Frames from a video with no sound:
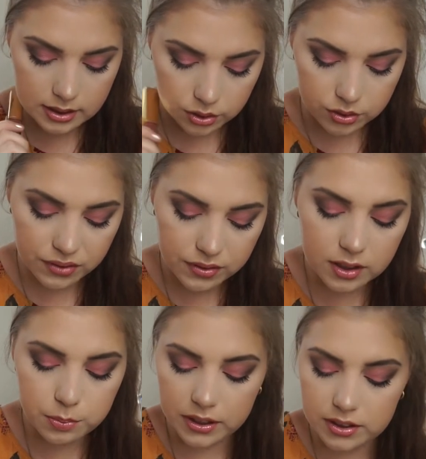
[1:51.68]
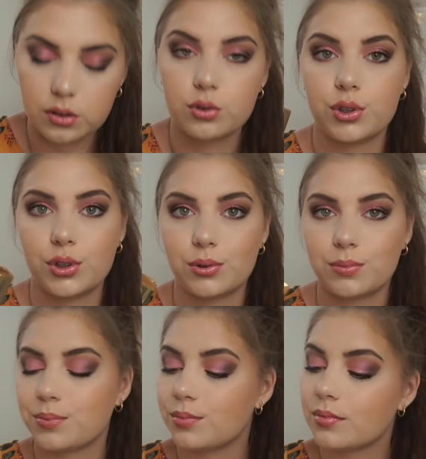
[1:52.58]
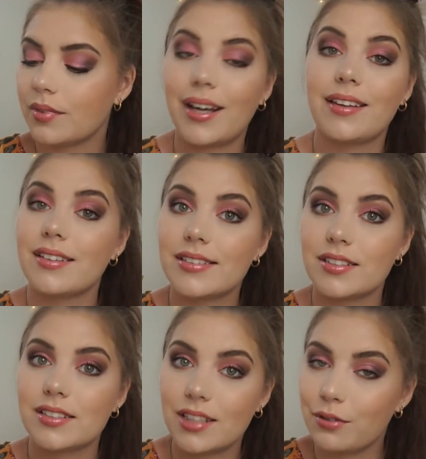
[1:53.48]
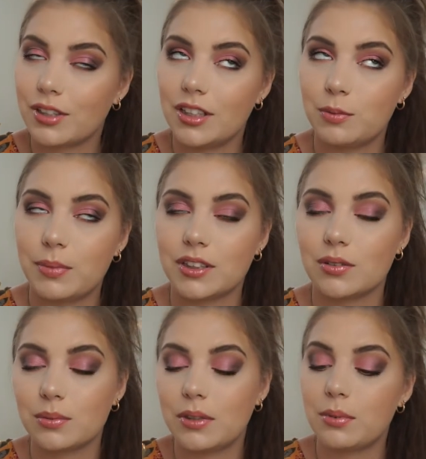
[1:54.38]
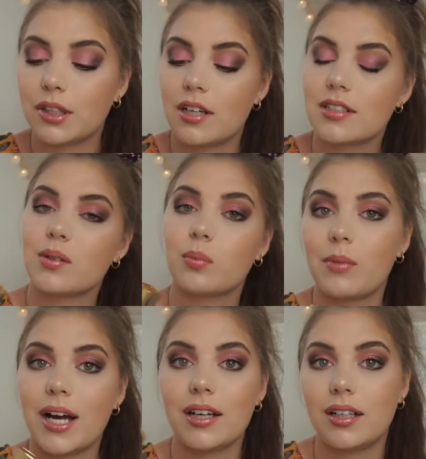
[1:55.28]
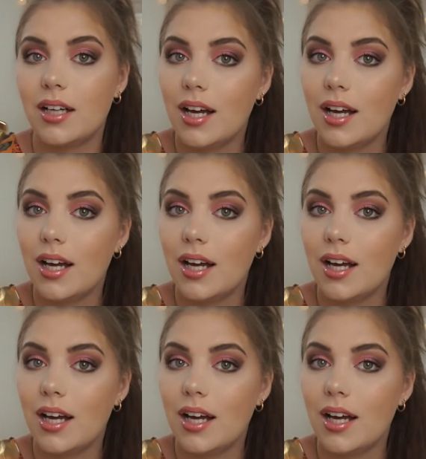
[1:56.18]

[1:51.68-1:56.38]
no, something special to you and this is definitely special to me because my